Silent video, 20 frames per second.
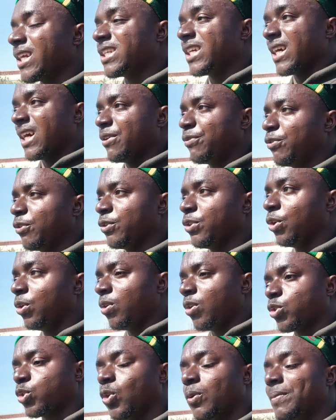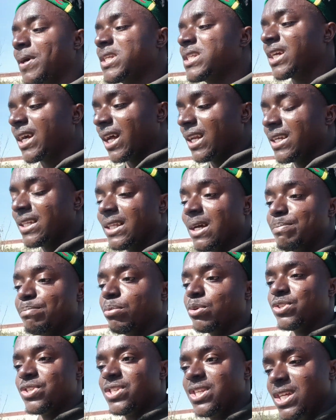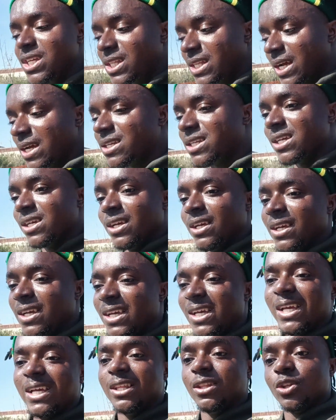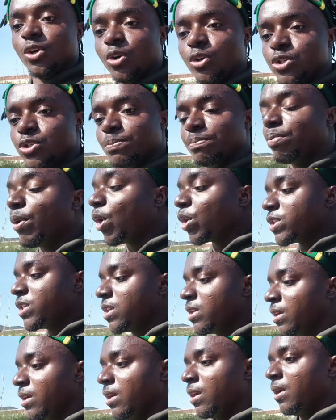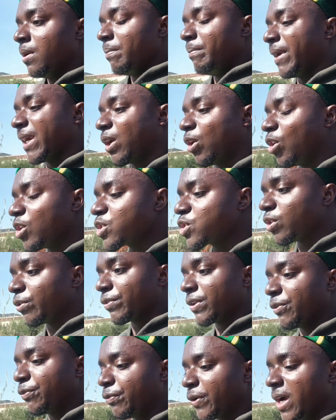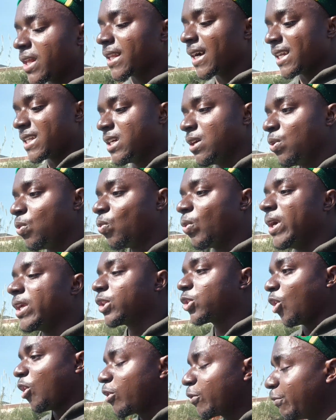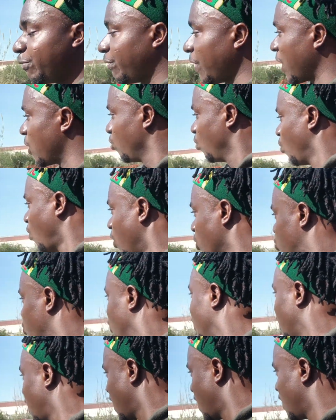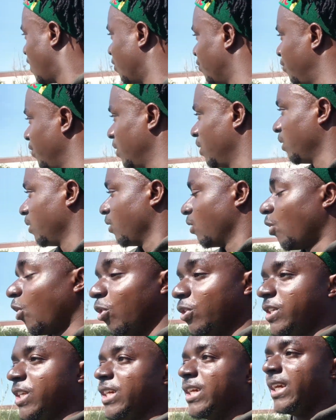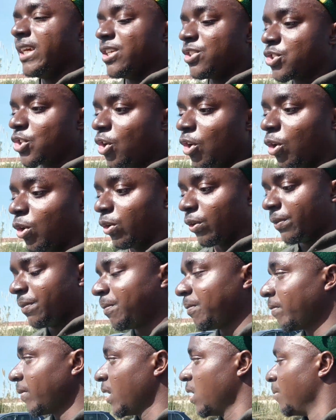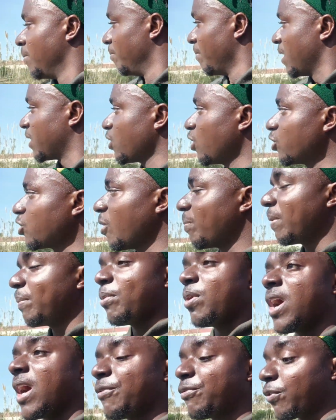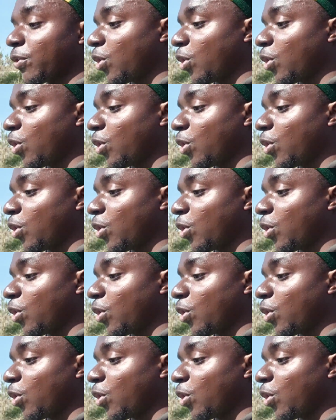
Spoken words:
that he has automatically deposited in us. But because of the fact that we don't value what we have until it's gone, majority of people have